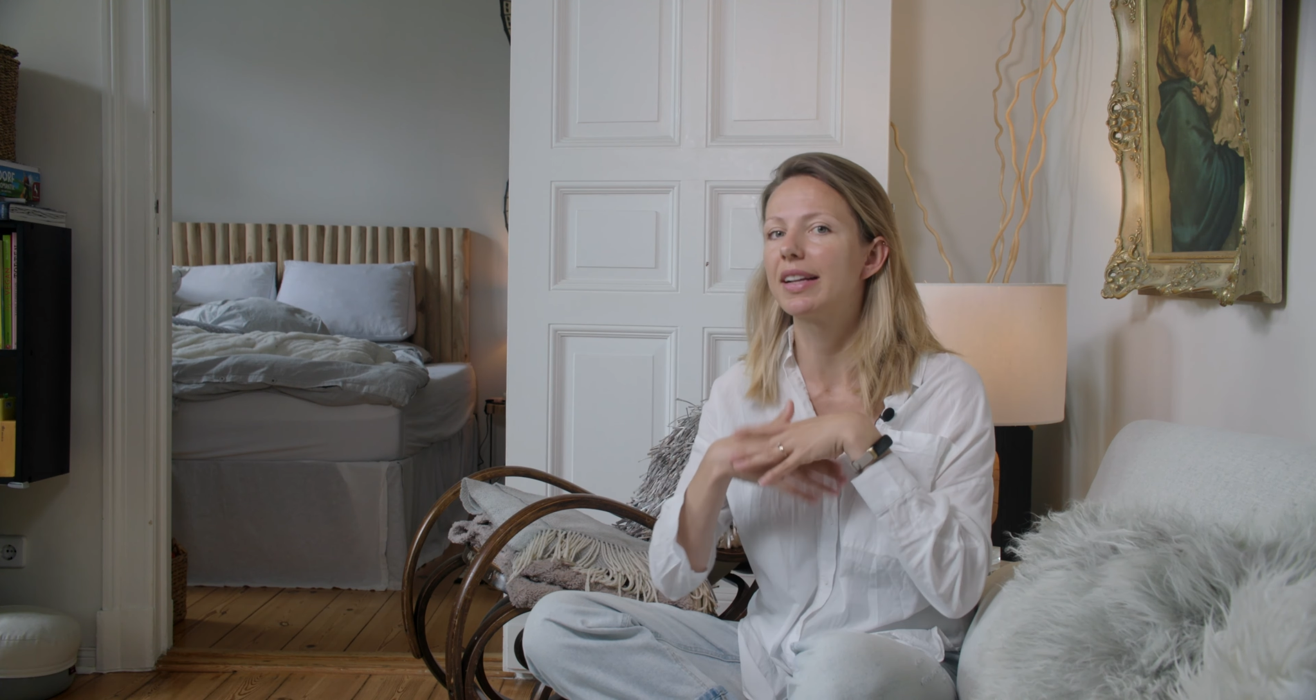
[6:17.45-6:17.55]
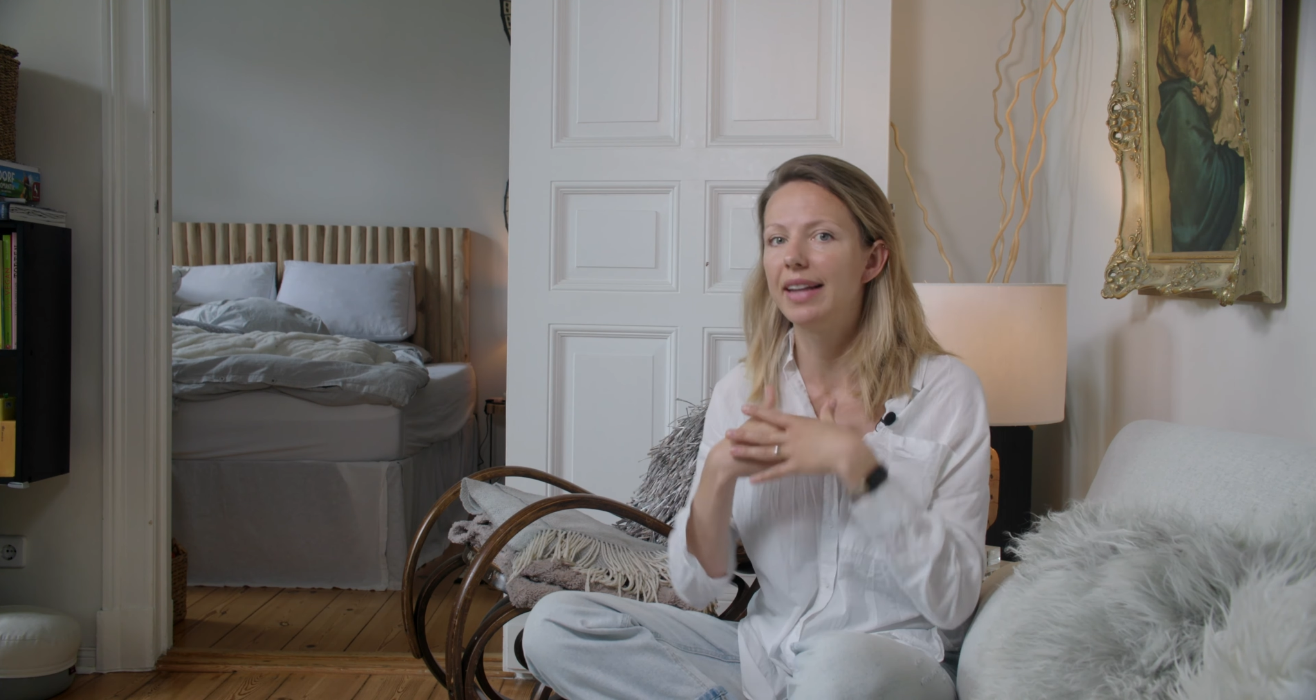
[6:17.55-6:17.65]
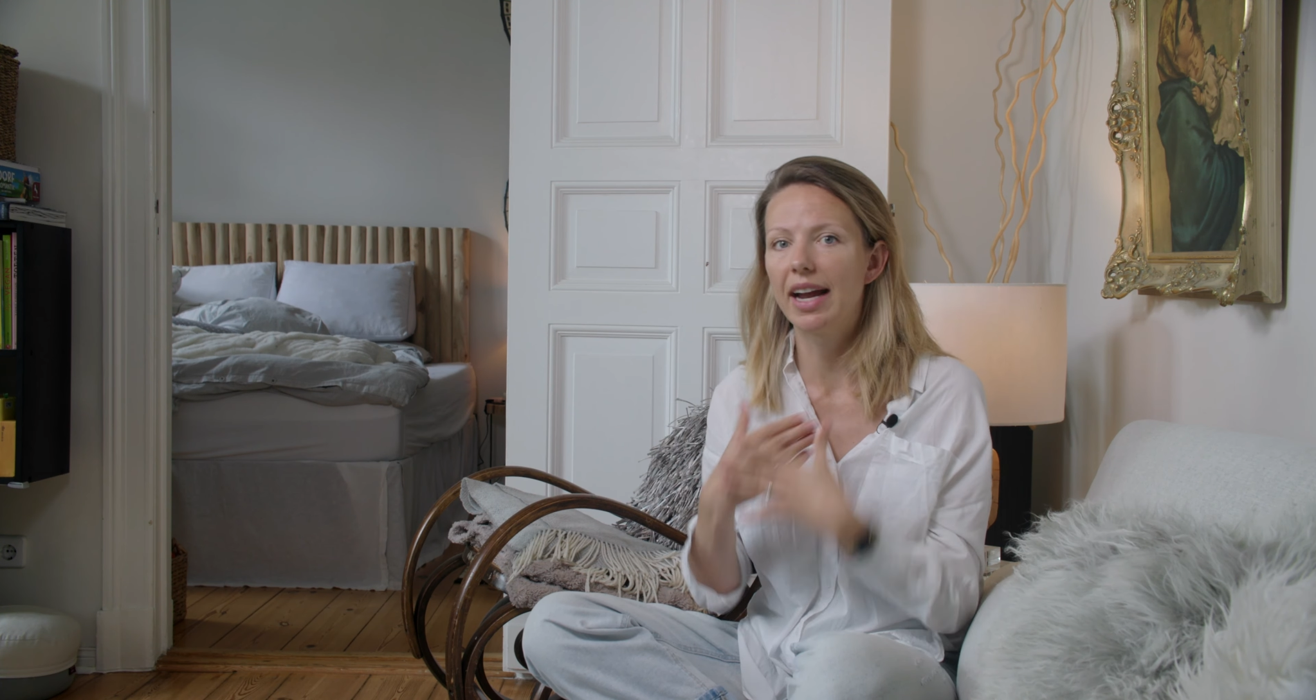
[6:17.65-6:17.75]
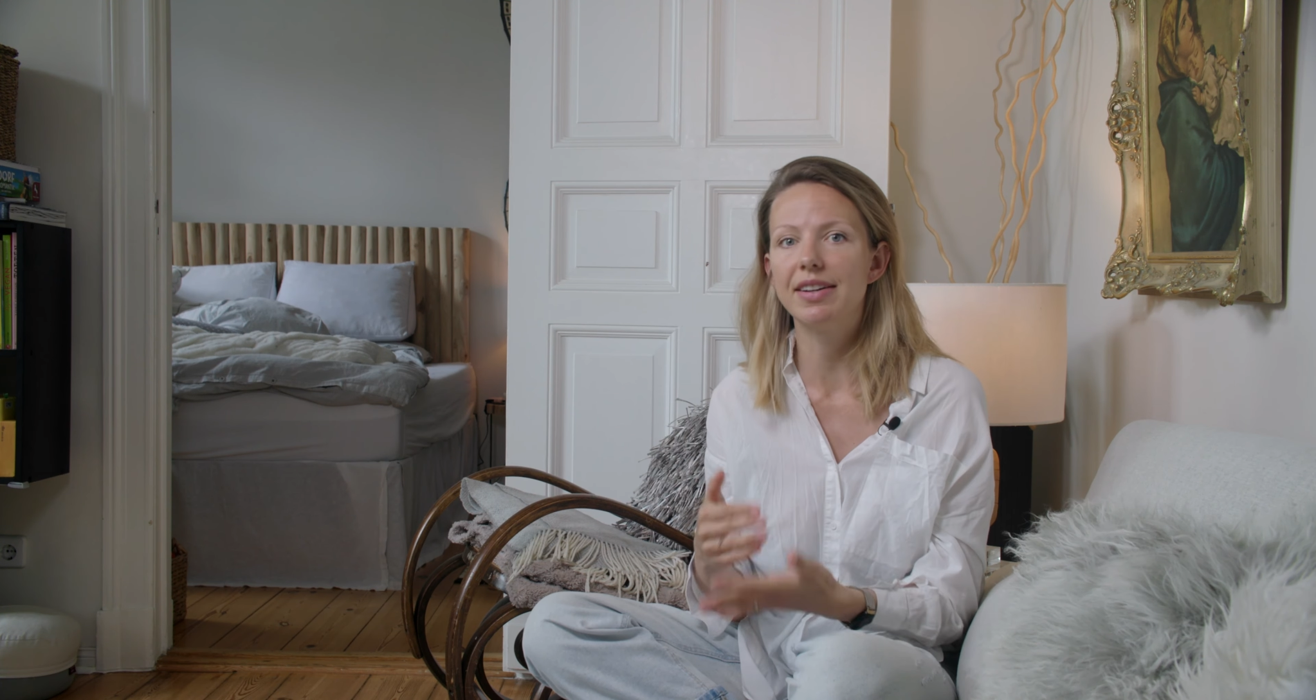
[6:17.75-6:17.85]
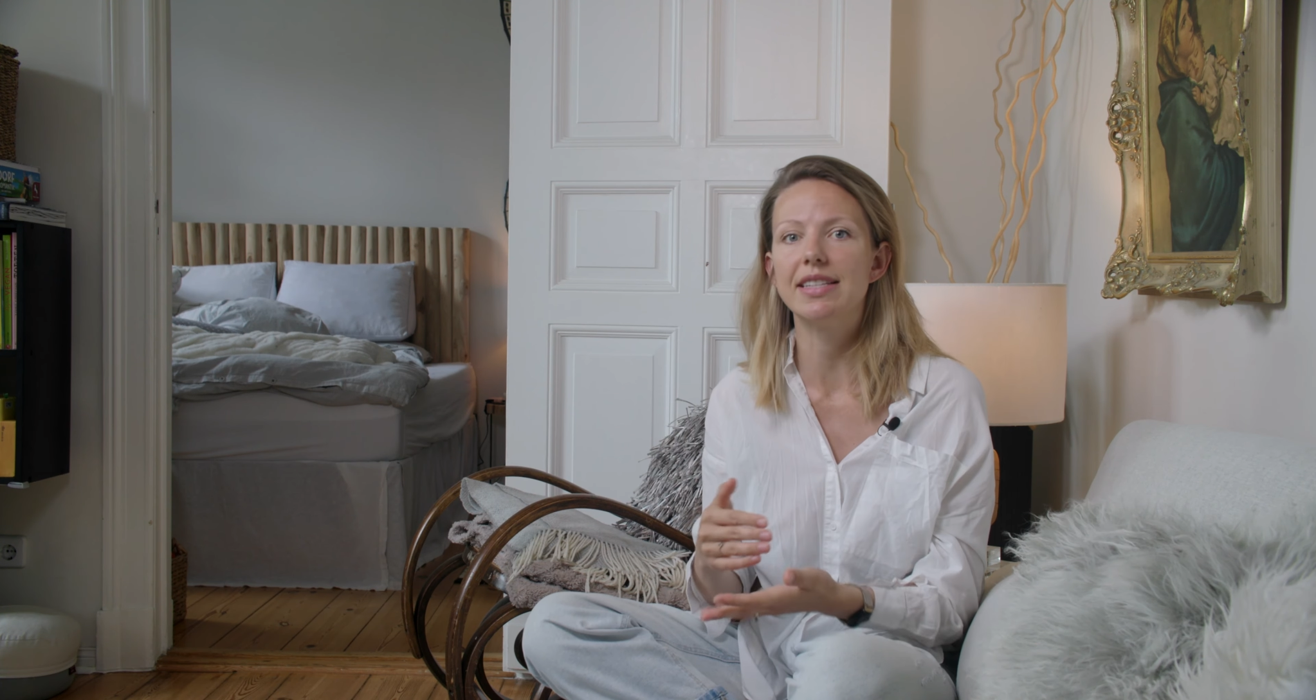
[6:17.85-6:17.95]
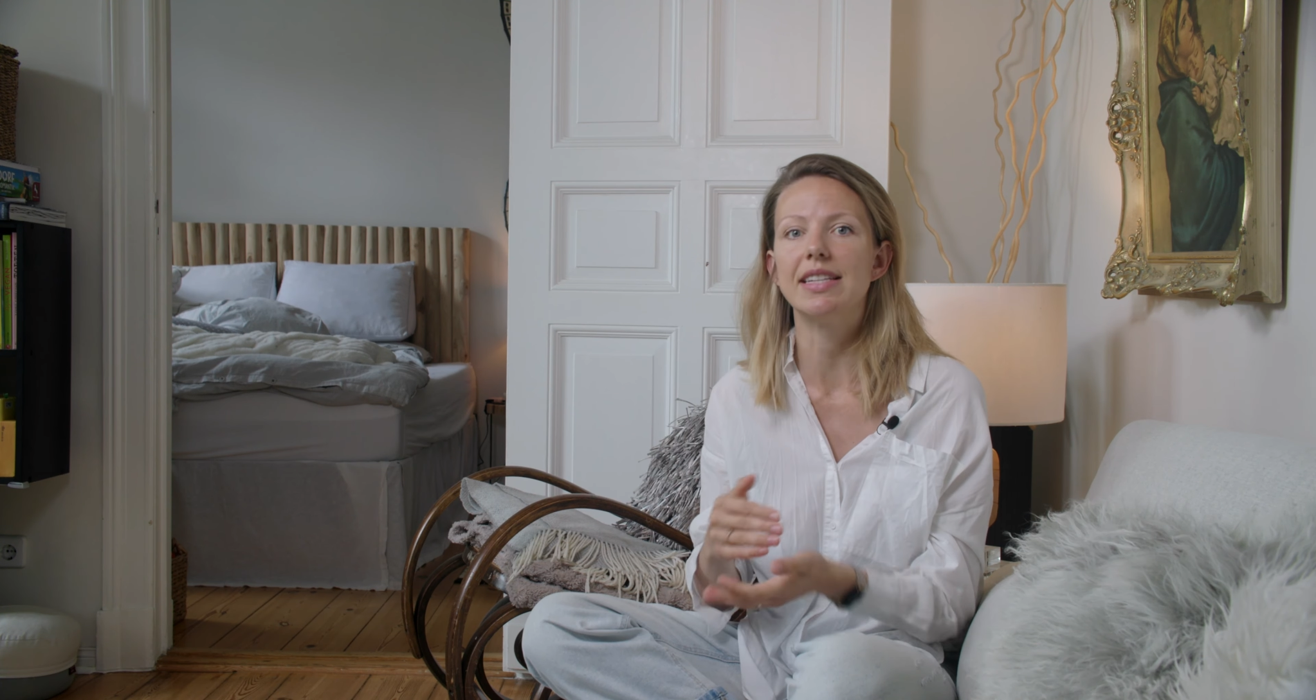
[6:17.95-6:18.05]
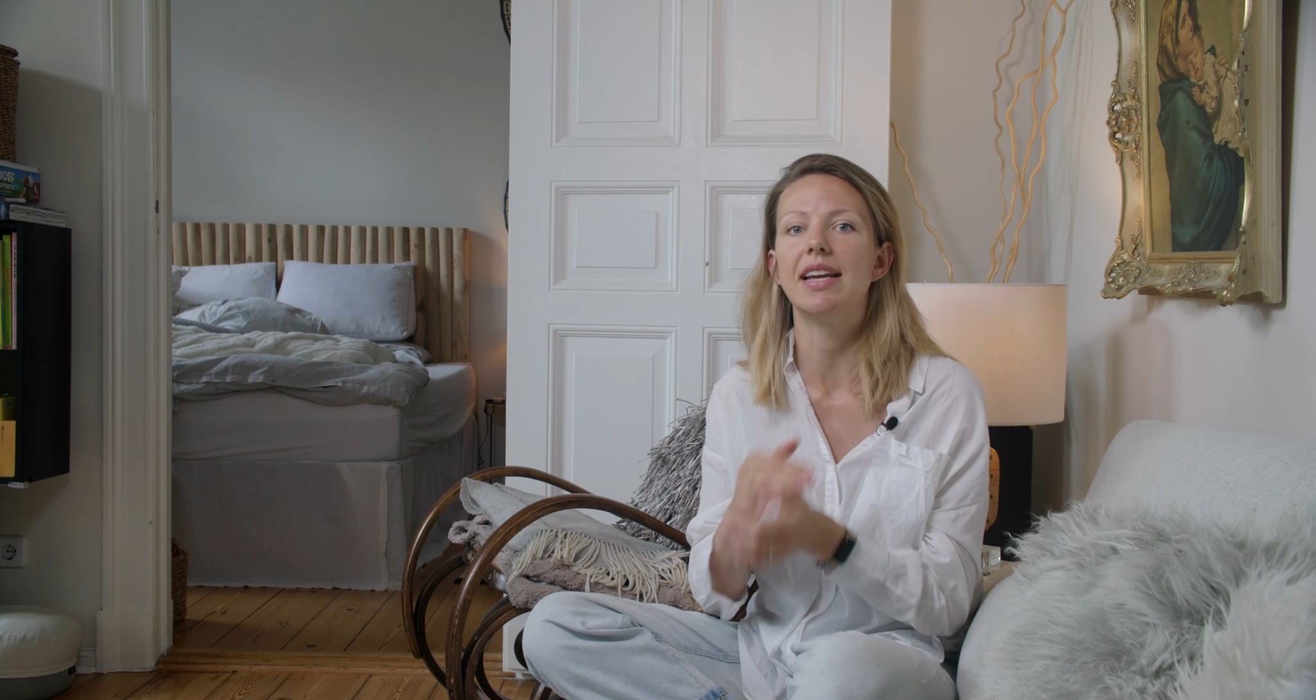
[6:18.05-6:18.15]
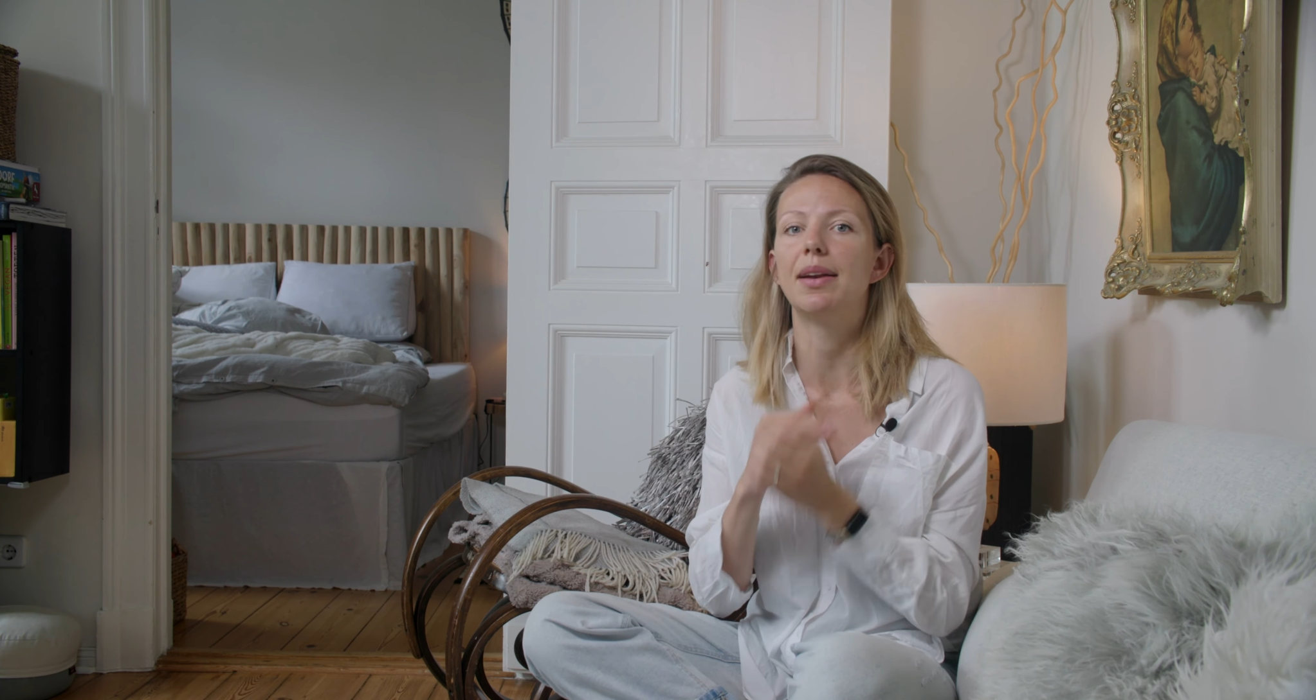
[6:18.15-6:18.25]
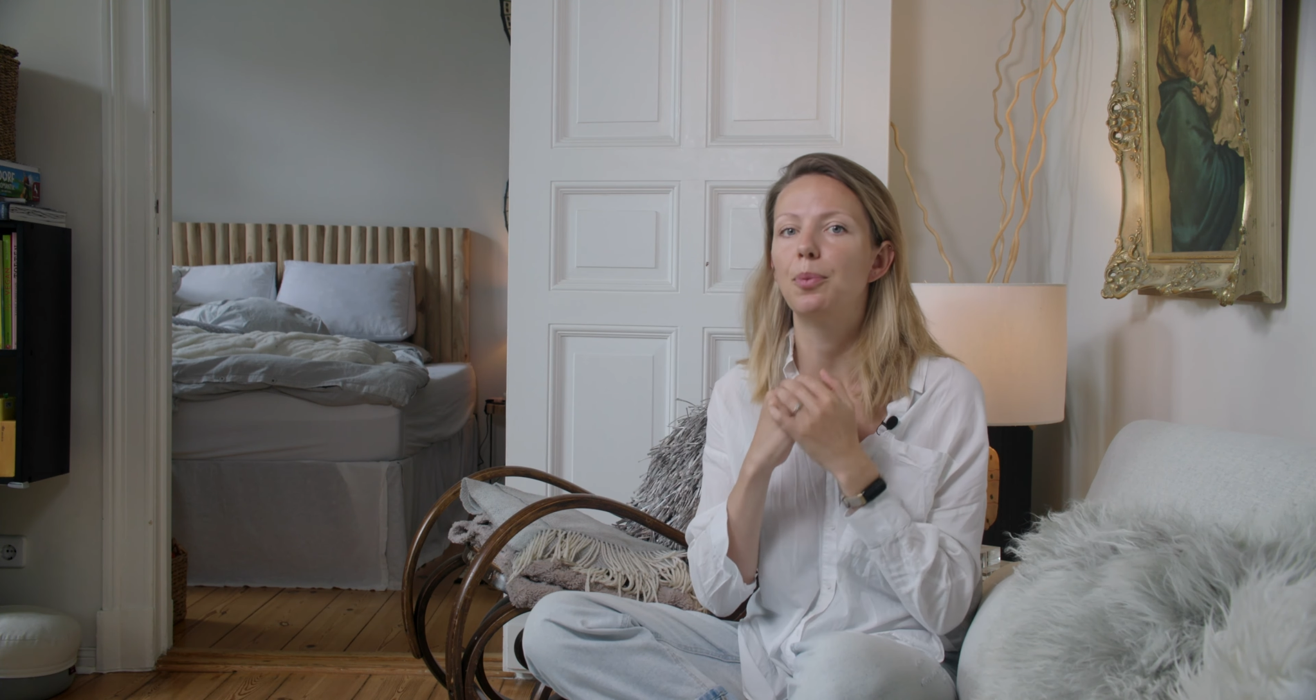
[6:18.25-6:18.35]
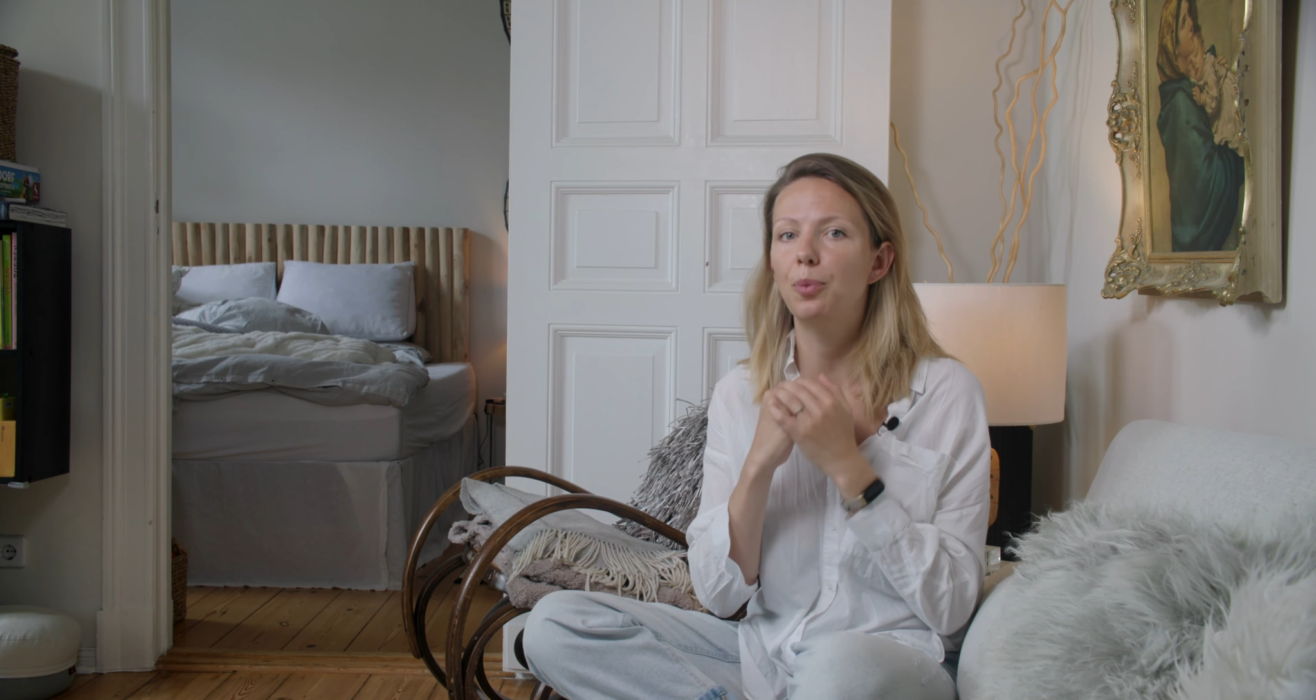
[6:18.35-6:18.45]

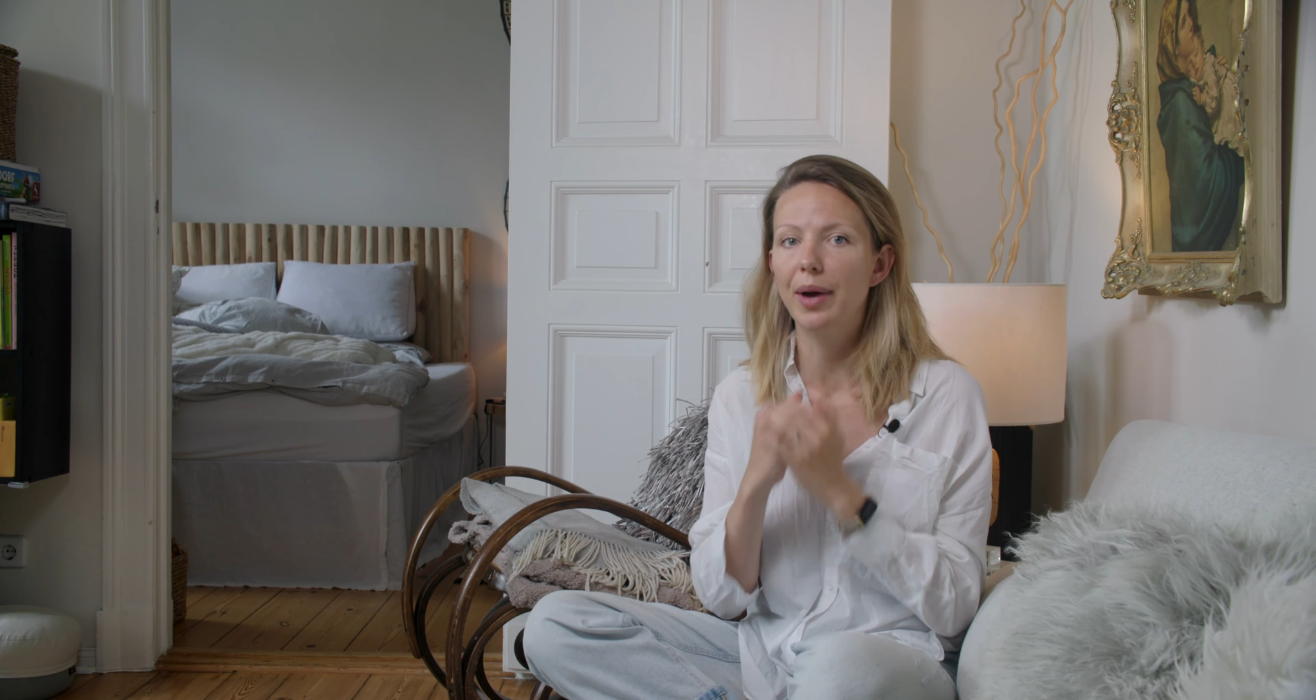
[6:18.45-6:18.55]
clarity and